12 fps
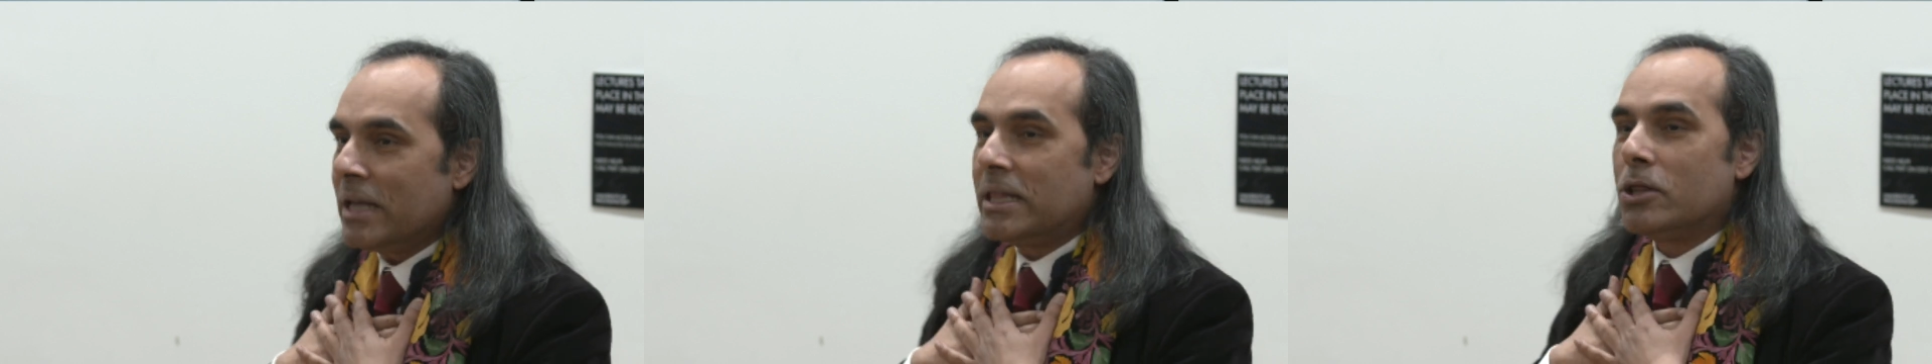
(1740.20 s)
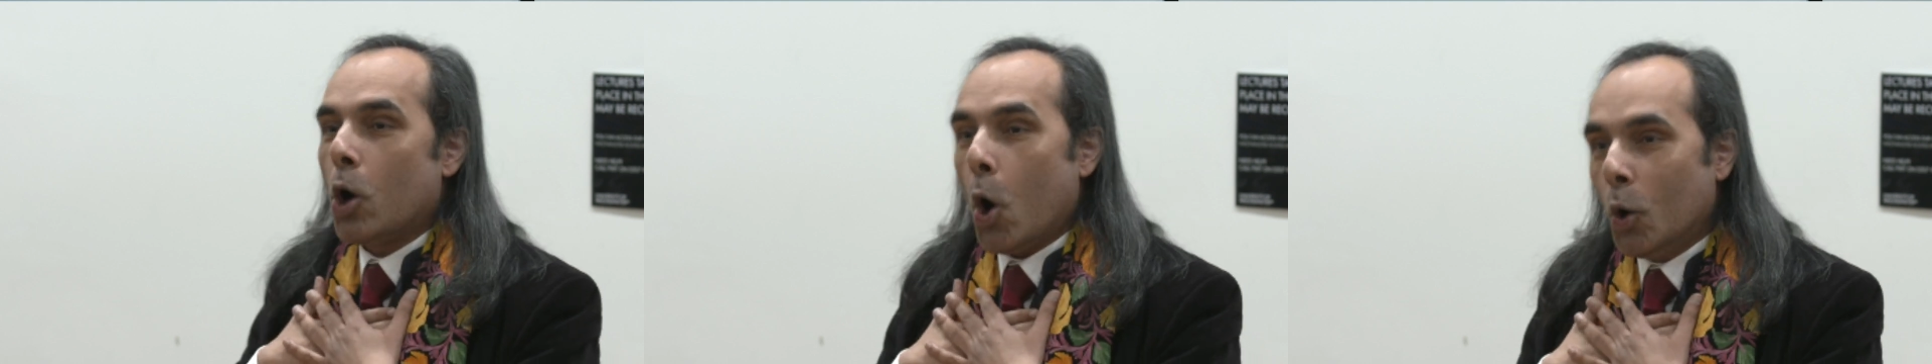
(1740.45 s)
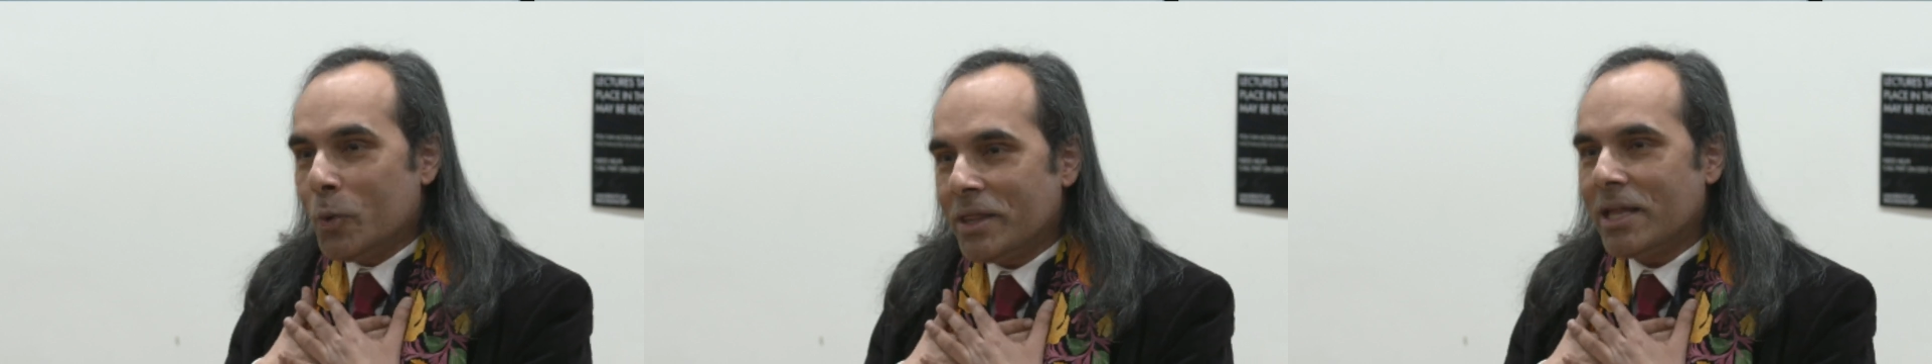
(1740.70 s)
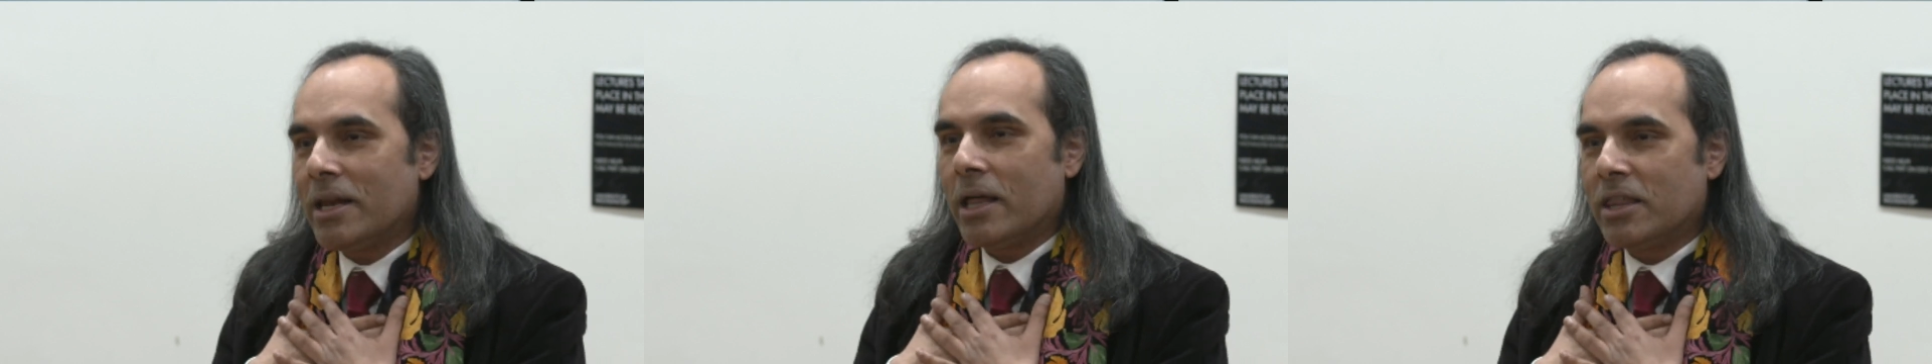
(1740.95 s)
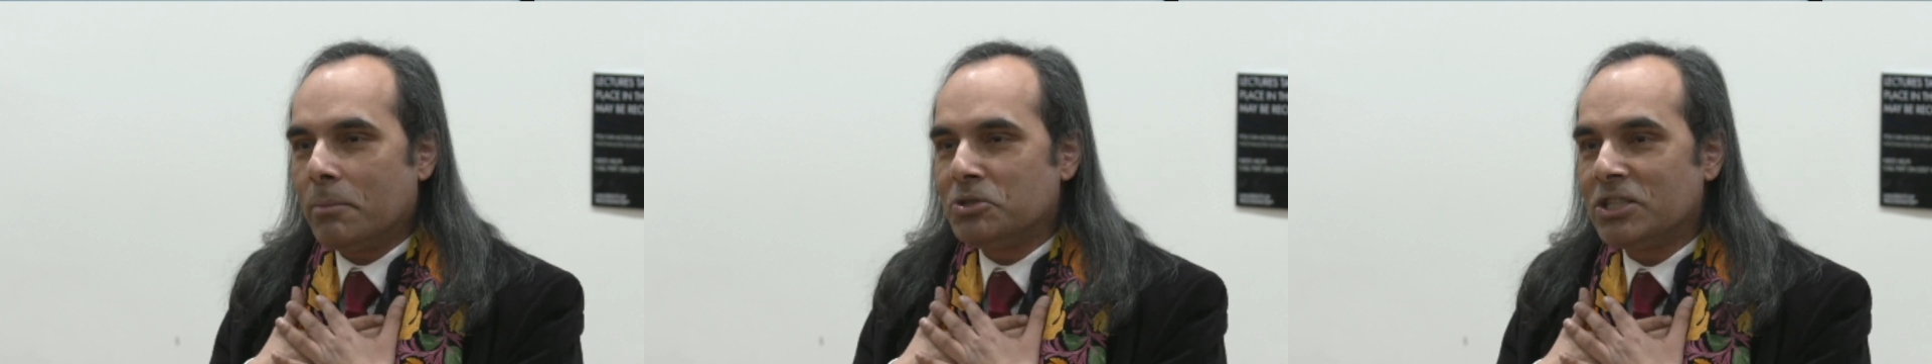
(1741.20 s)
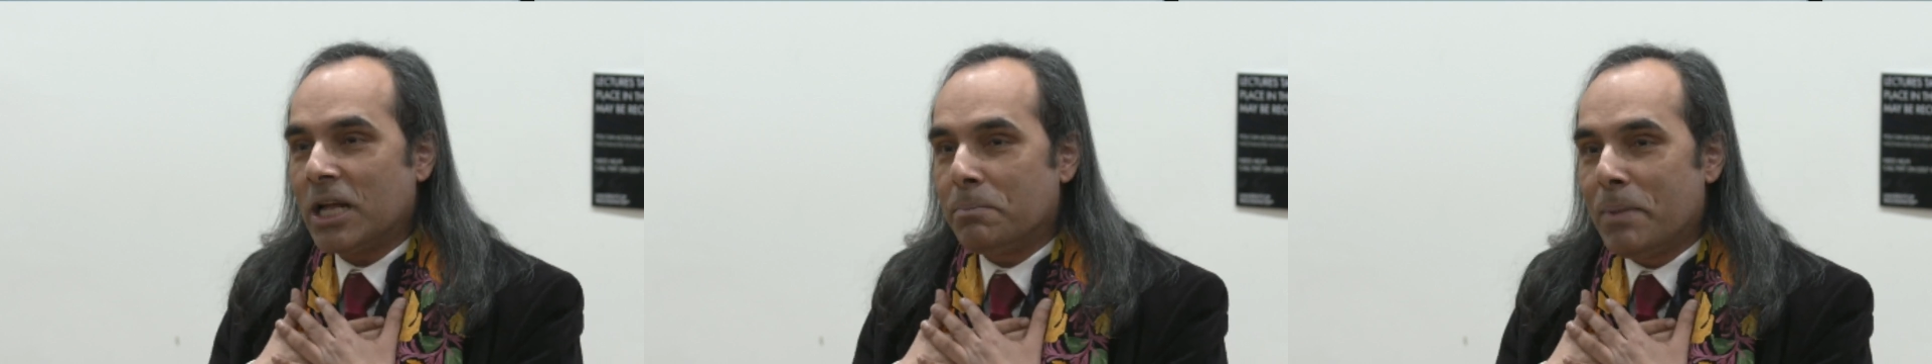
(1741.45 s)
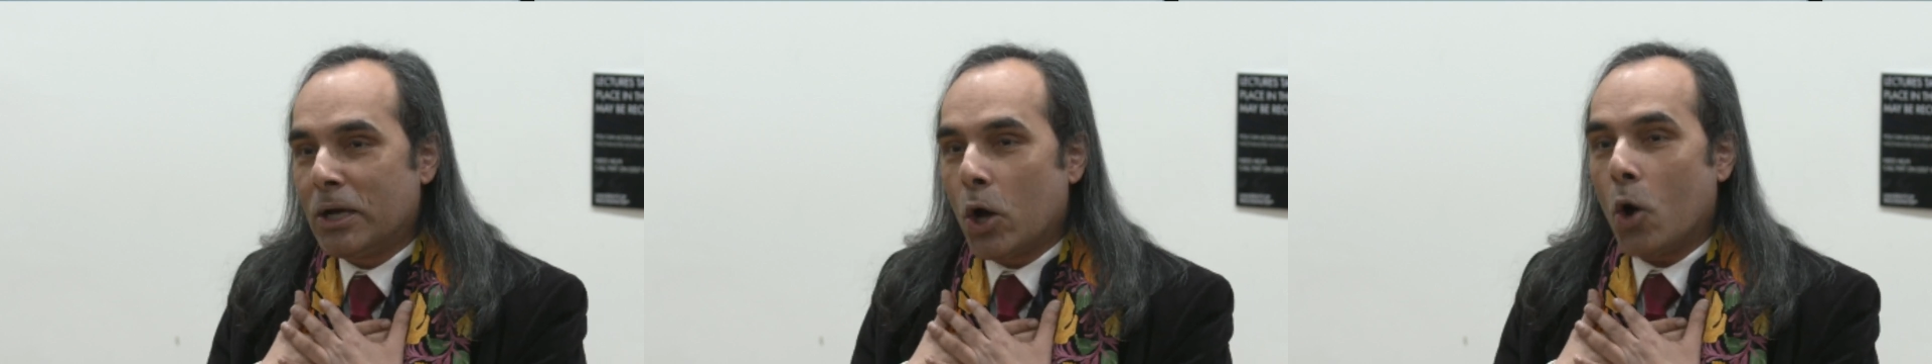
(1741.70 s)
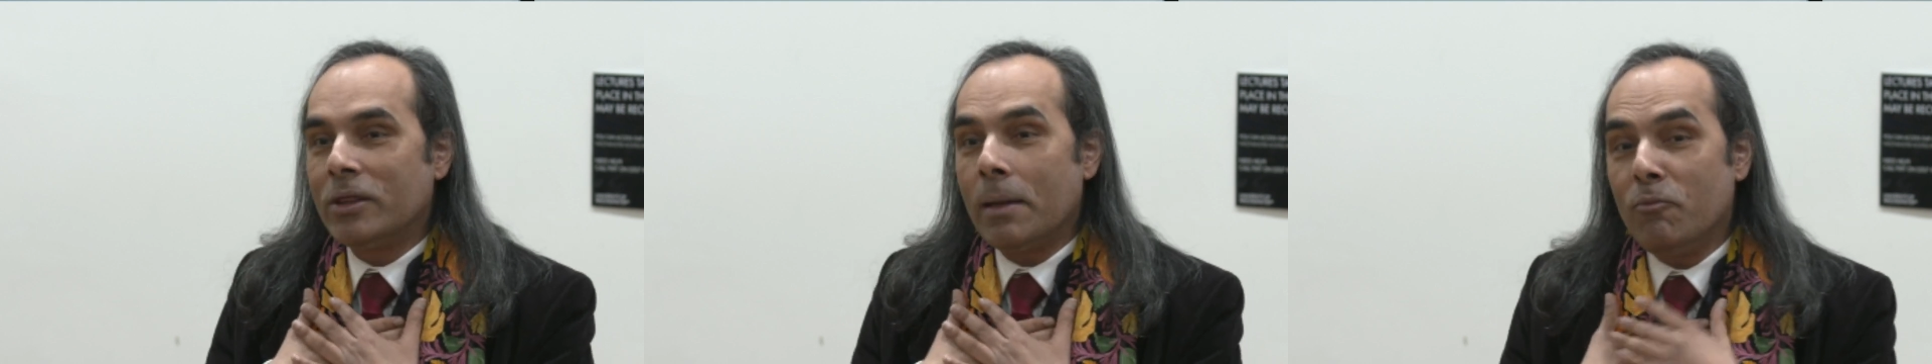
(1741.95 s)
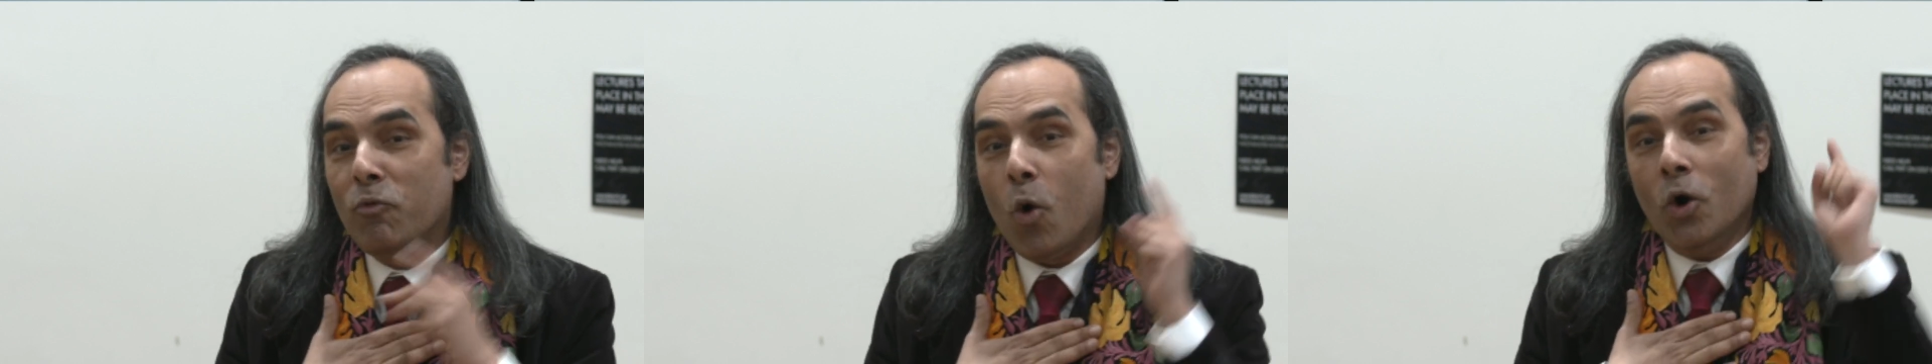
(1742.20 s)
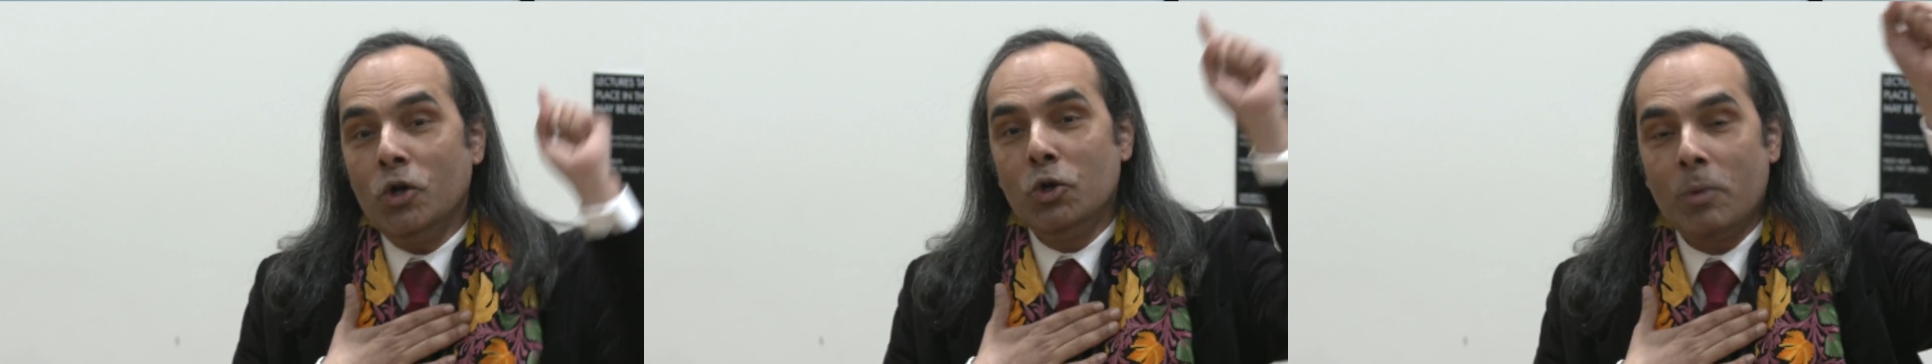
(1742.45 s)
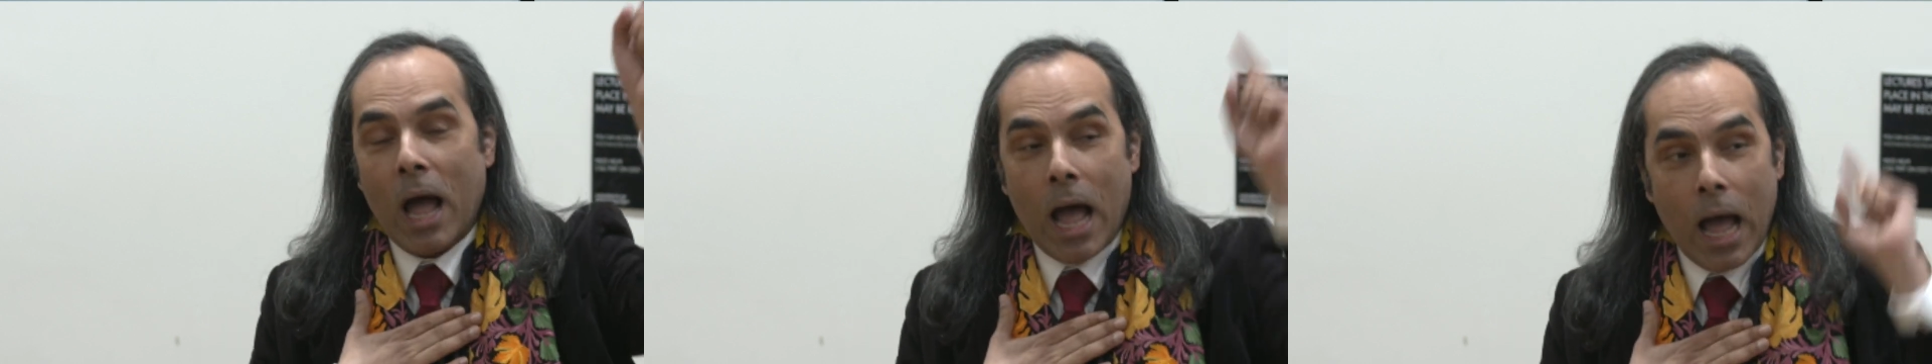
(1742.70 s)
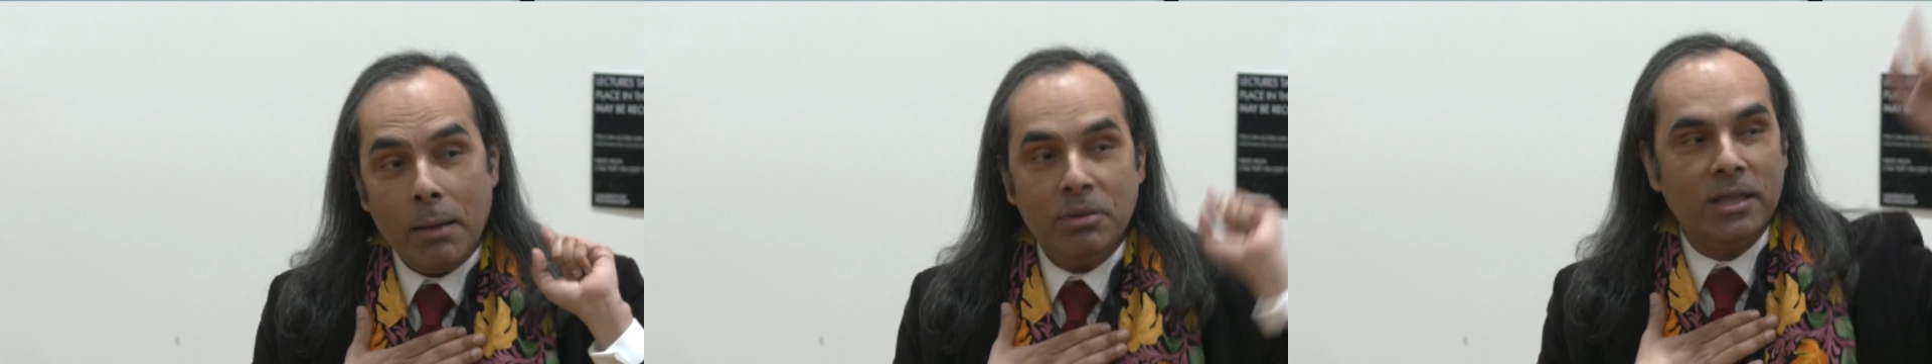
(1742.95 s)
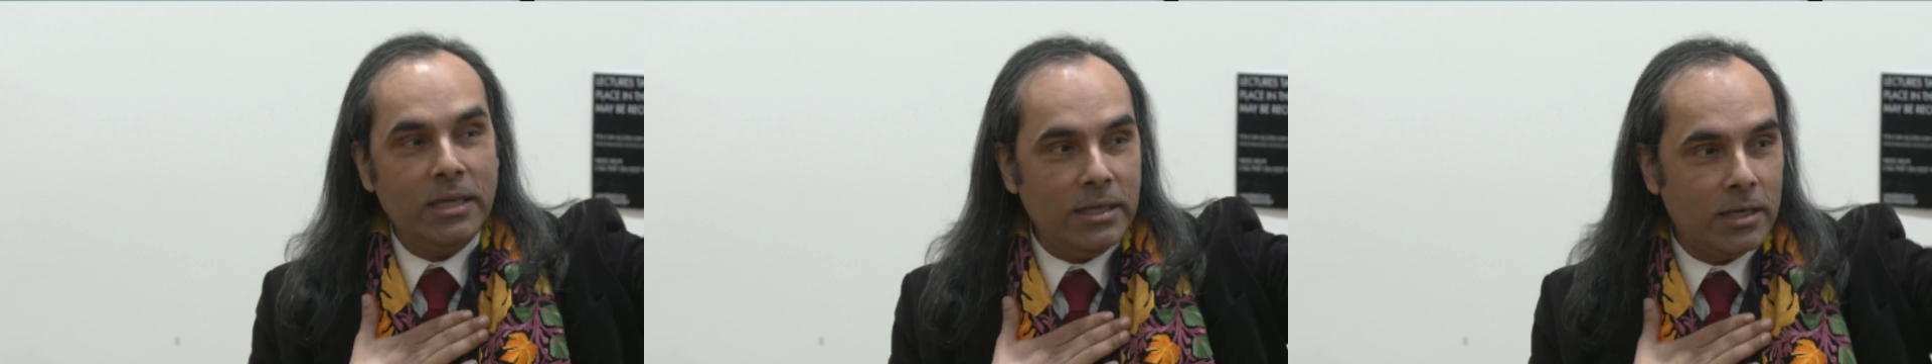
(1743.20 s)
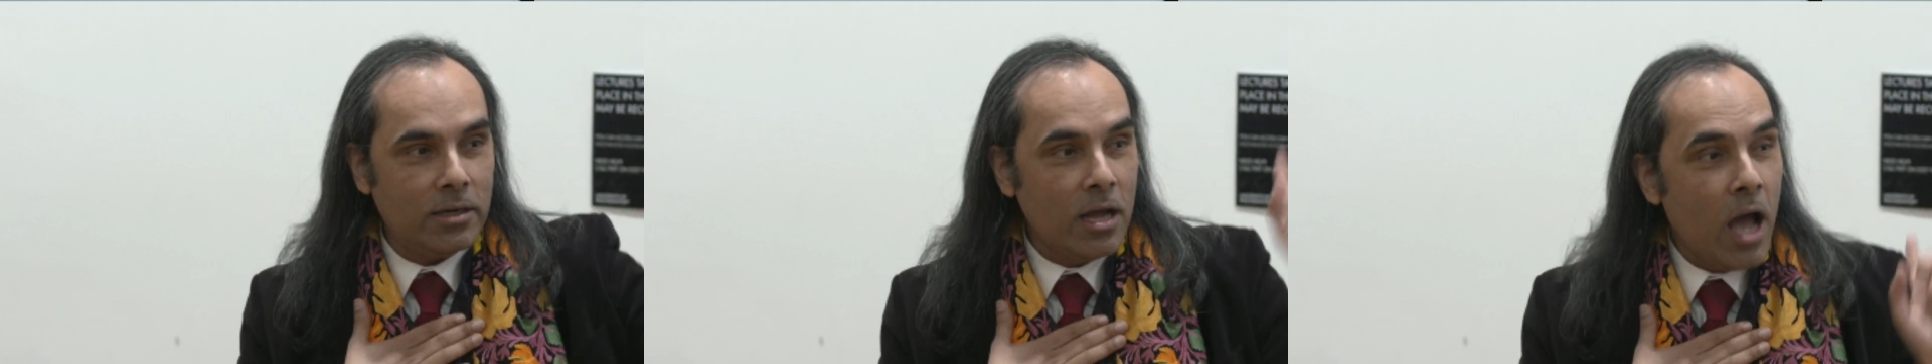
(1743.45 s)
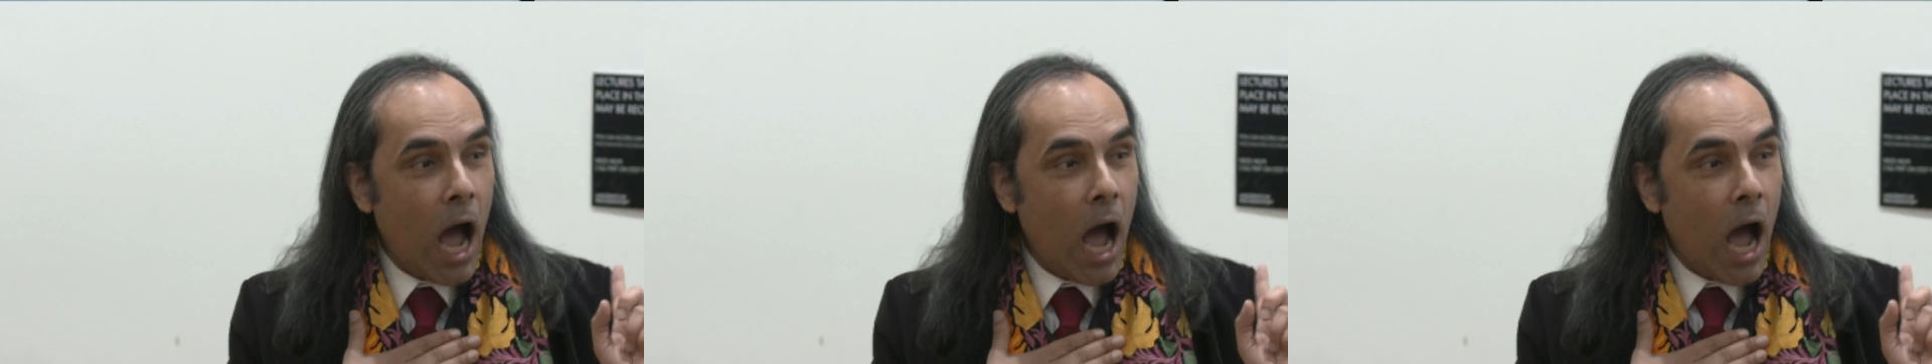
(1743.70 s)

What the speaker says: There's always an assumption that because I am senior,